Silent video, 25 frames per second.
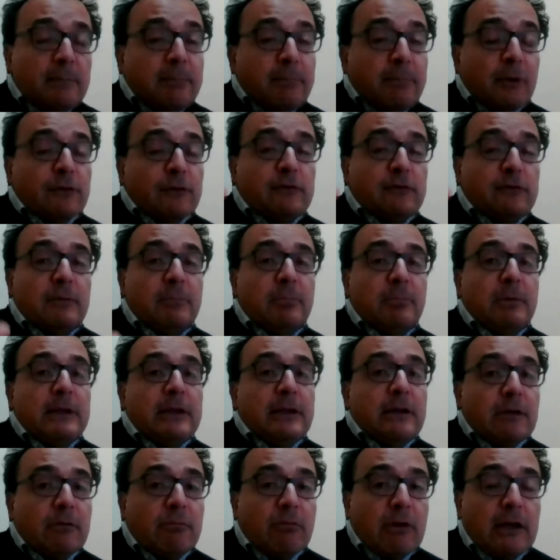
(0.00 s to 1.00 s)

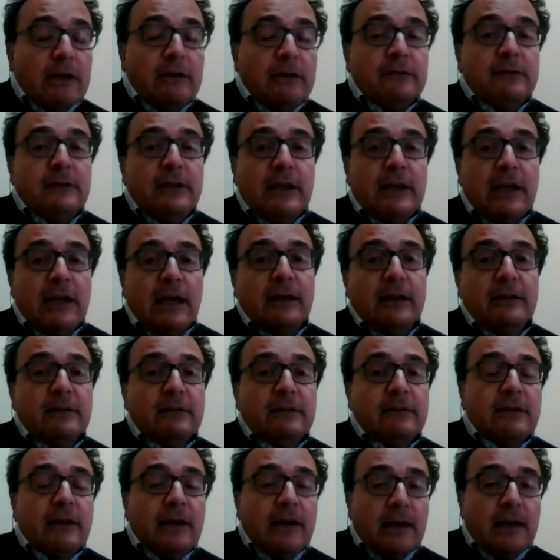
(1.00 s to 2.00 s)
possibly raise the
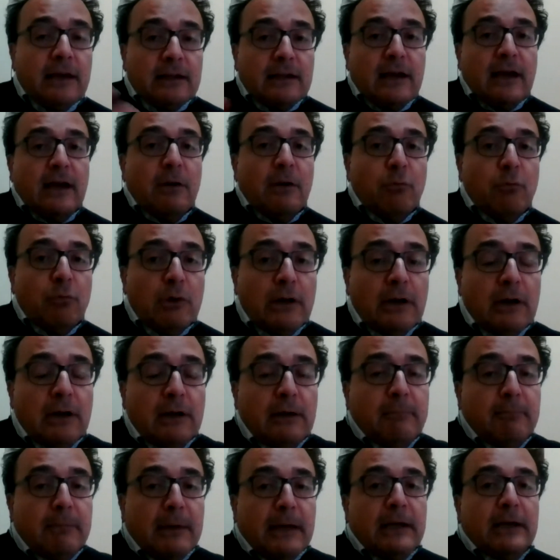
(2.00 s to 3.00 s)
hands, and I
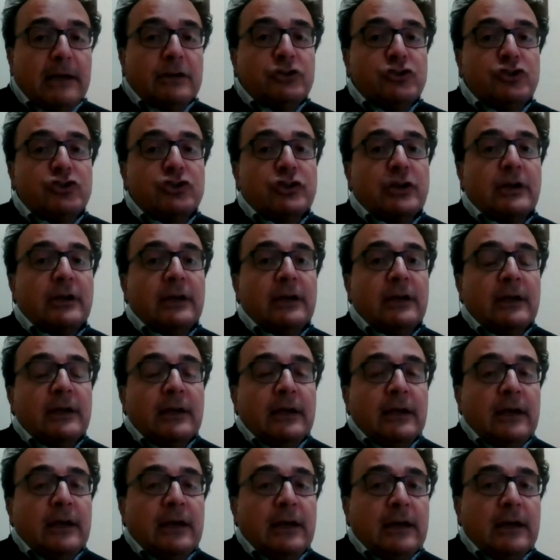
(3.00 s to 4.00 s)
will manage the
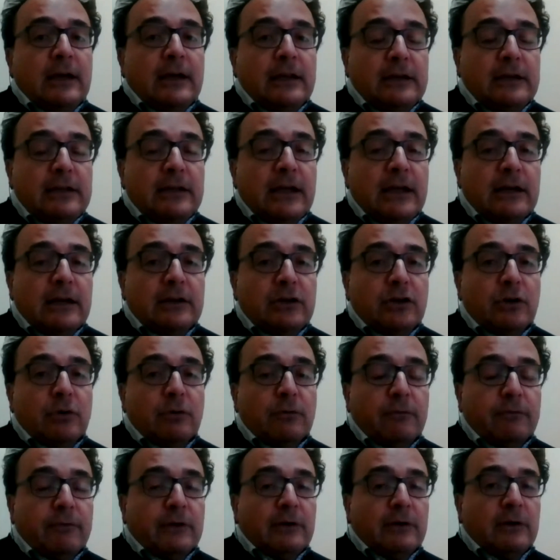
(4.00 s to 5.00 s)

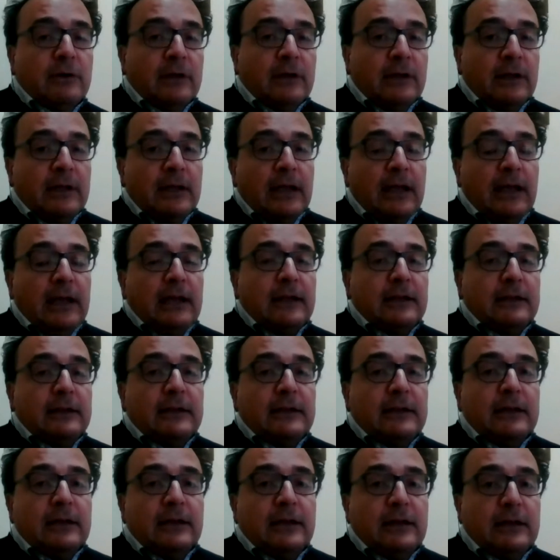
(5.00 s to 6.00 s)
handover and
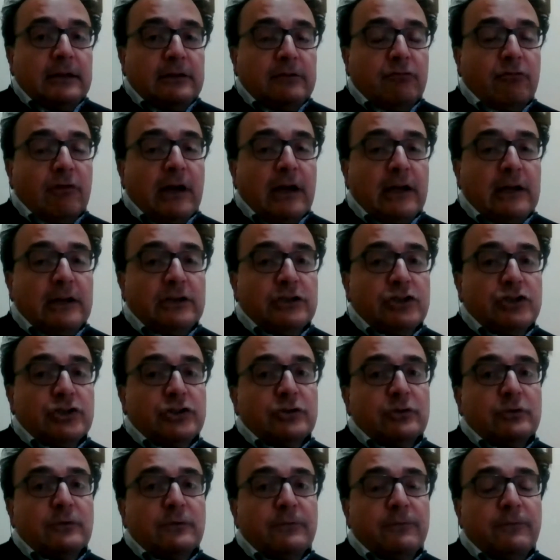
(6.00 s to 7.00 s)
try
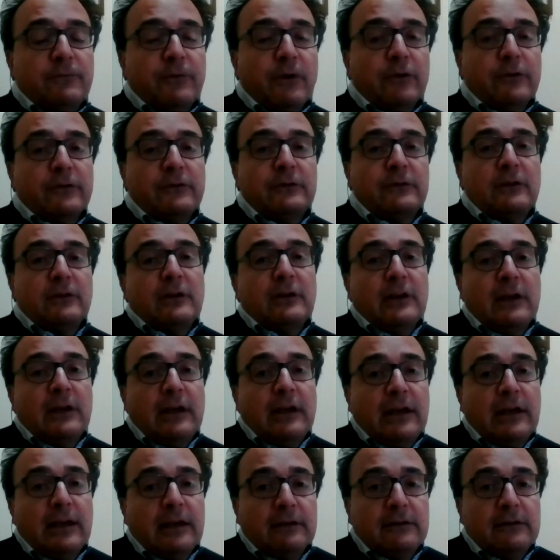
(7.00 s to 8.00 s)
to foster
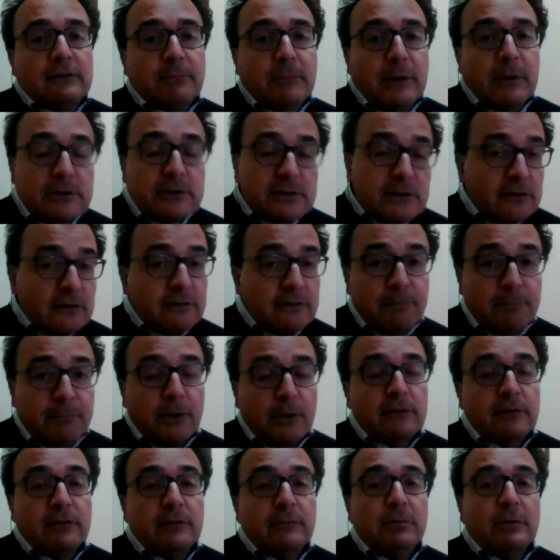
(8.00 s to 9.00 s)
as much as
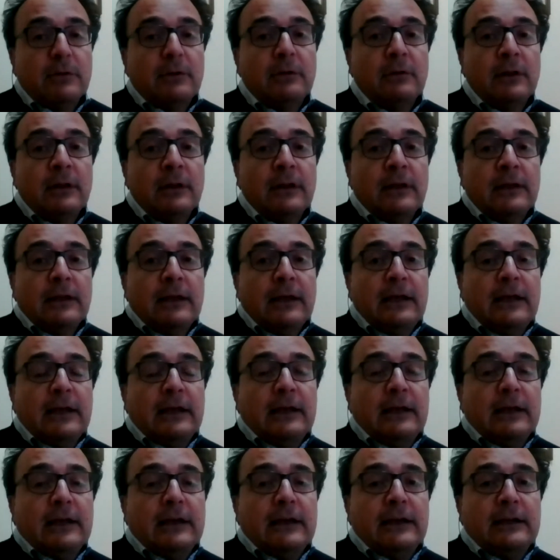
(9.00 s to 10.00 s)
possible
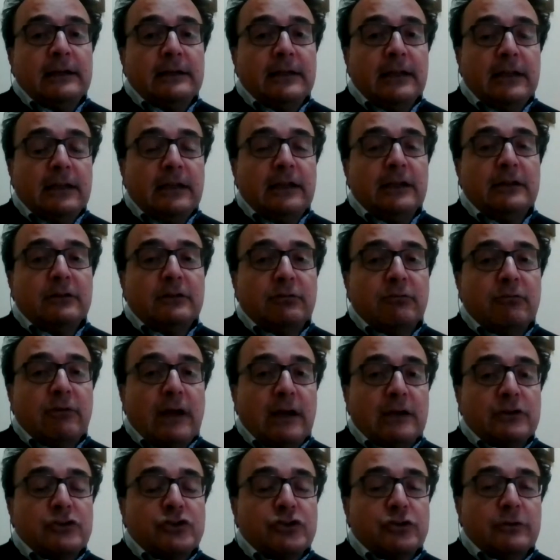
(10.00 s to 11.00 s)
the
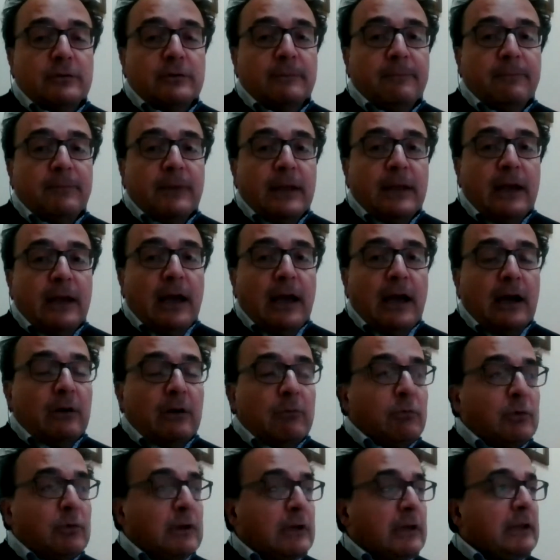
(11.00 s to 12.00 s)
interaction. I
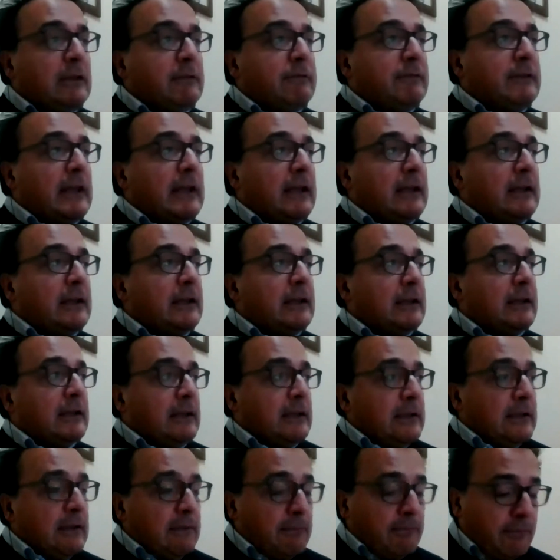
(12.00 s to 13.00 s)
will leave then
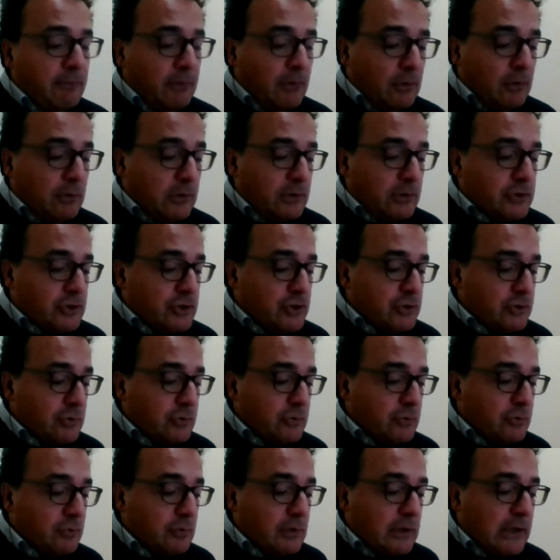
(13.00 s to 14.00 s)
the floor
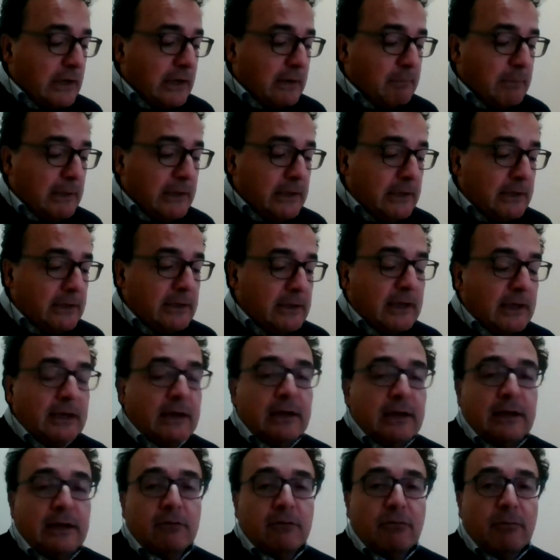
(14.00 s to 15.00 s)
to Carmelinda
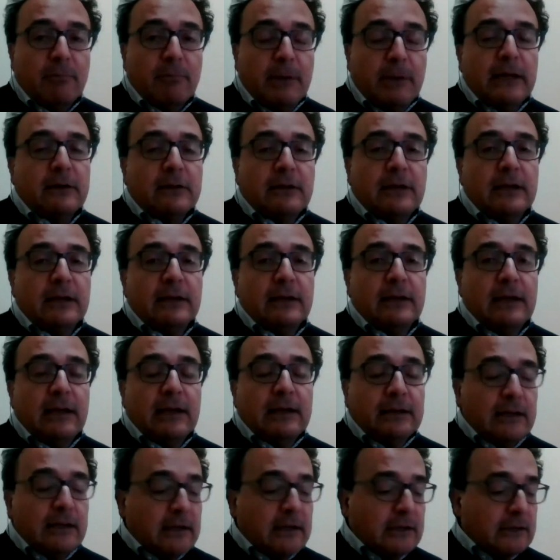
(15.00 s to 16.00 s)
and Roberta,
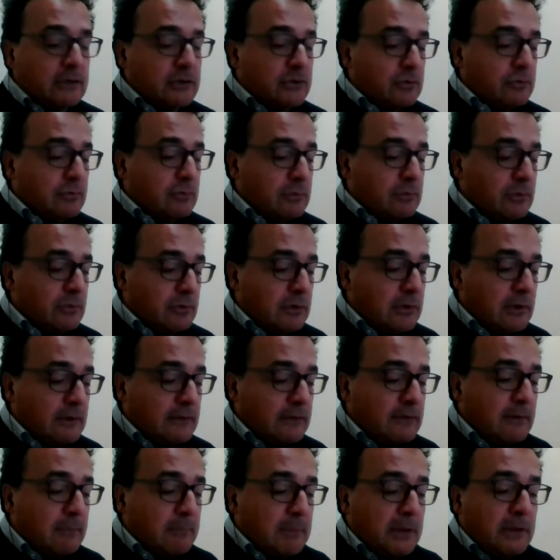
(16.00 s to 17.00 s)
and then to
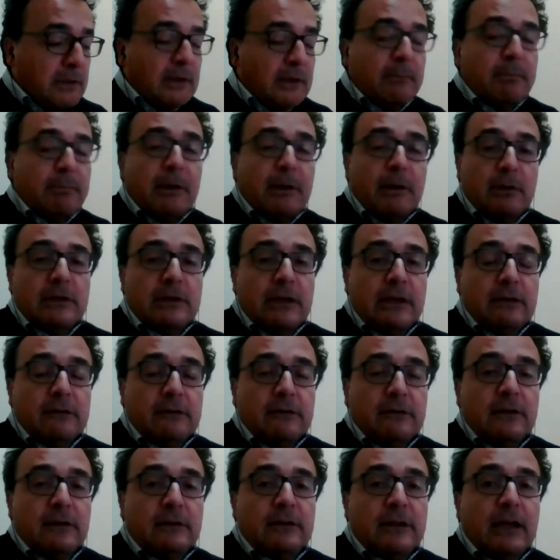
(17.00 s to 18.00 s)
Dottoressa Maria Paola
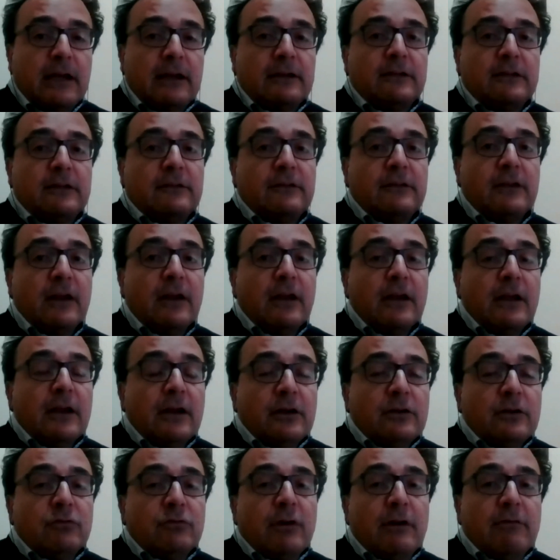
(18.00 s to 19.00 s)
Chiesi. Thanks
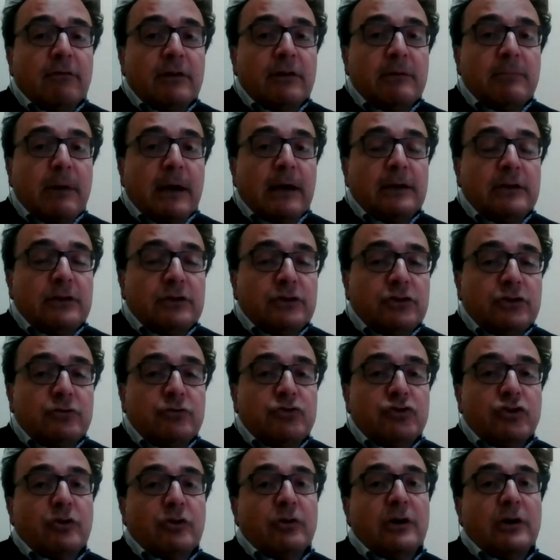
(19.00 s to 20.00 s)
to everybody to
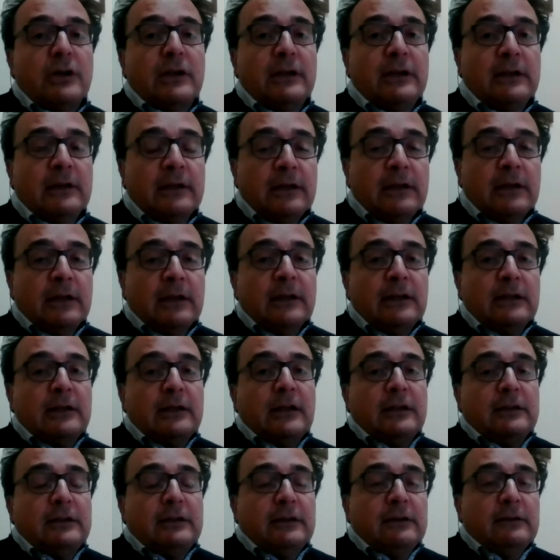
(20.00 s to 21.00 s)
join
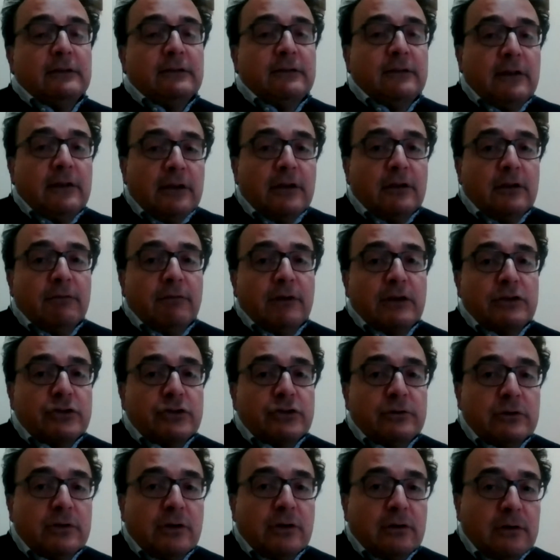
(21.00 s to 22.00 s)
this
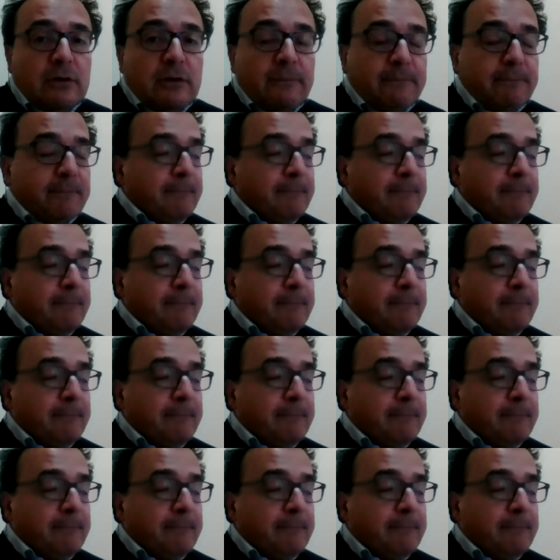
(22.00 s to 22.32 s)
innovation talk.